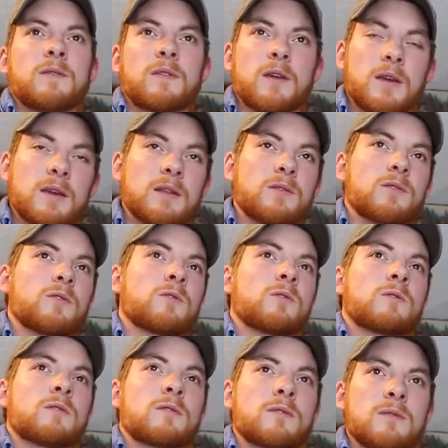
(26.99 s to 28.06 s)
We've
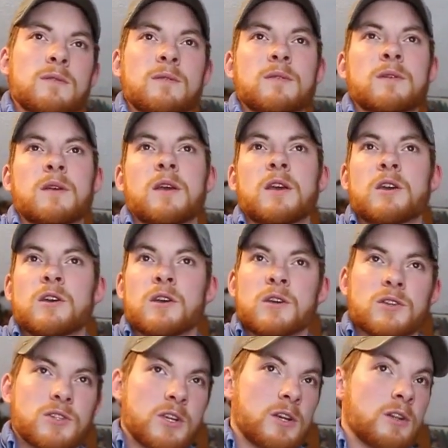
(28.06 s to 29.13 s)
it's a
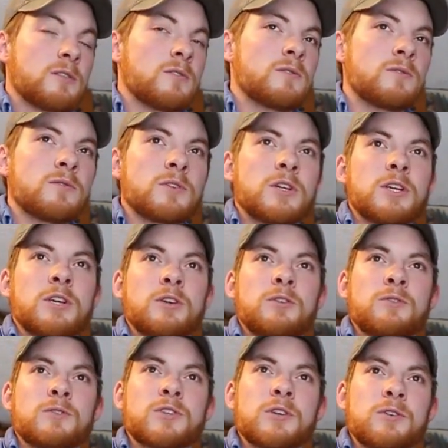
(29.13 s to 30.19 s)
country music
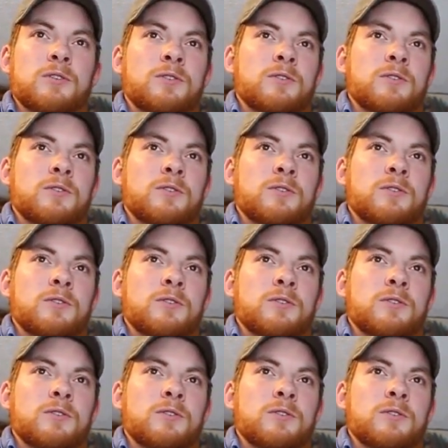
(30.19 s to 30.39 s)
cliche.